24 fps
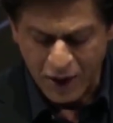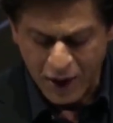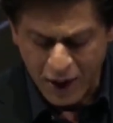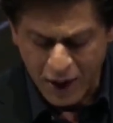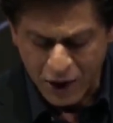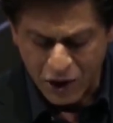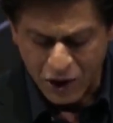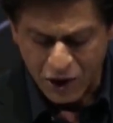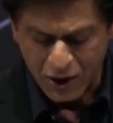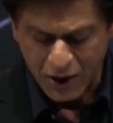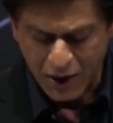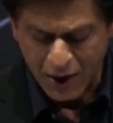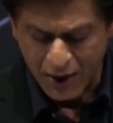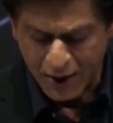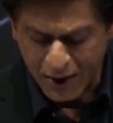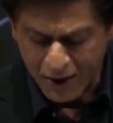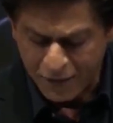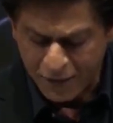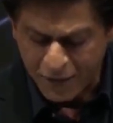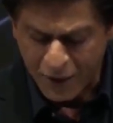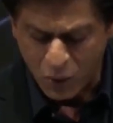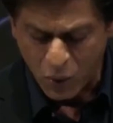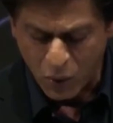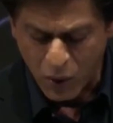each and
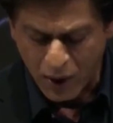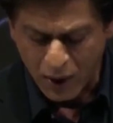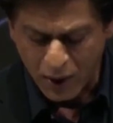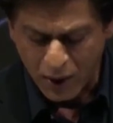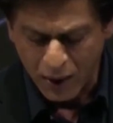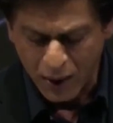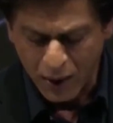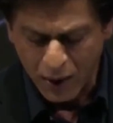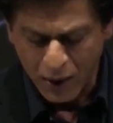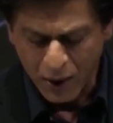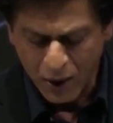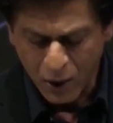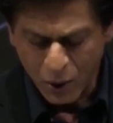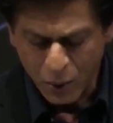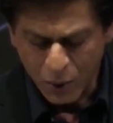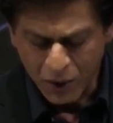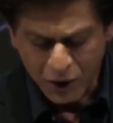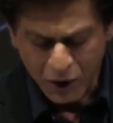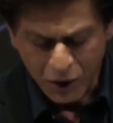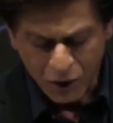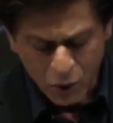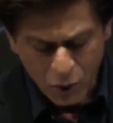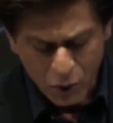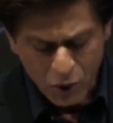everyone with
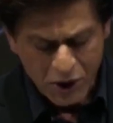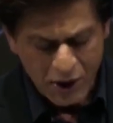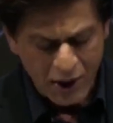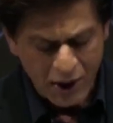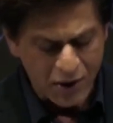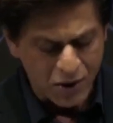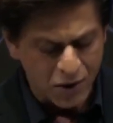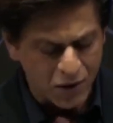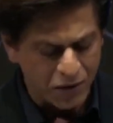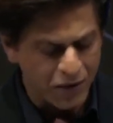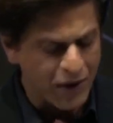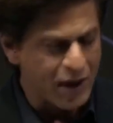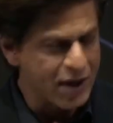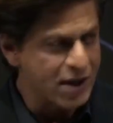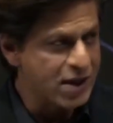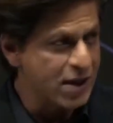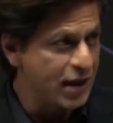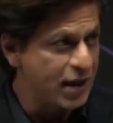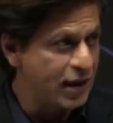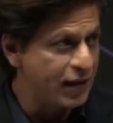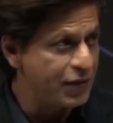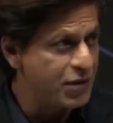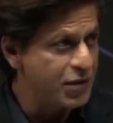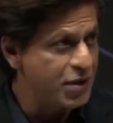the true sense of
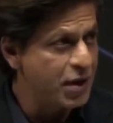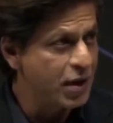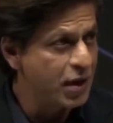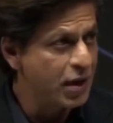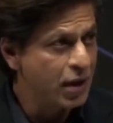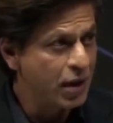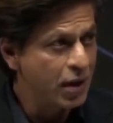ourselves,